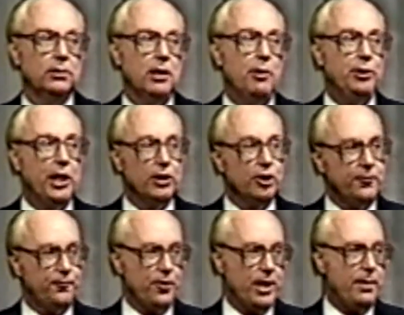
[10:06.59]
I would not look
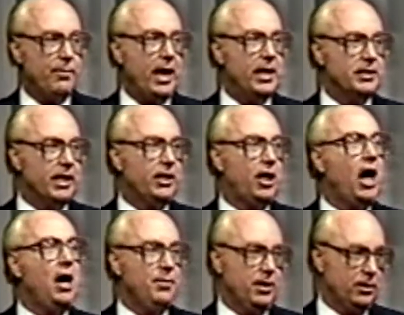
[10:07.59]
for them as a
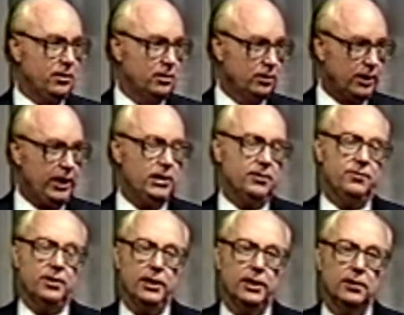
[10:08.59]
common kind of
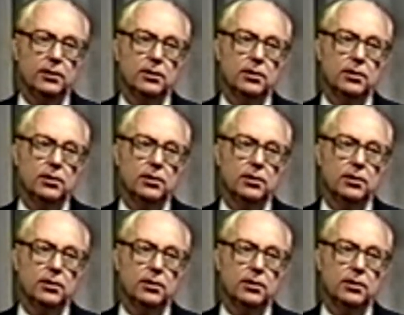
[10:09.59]
thing.